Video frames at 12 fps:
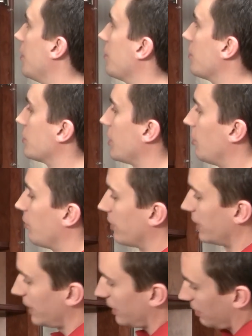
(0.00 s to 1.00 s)
doors
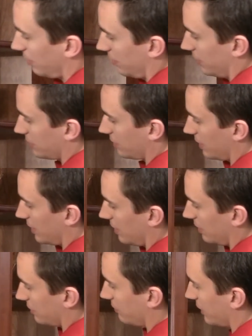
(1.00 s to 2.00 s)
overlay this
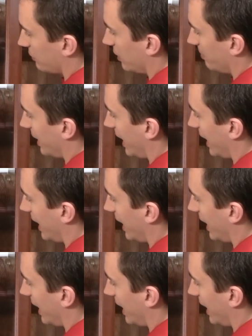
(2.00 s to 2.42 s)
face frame by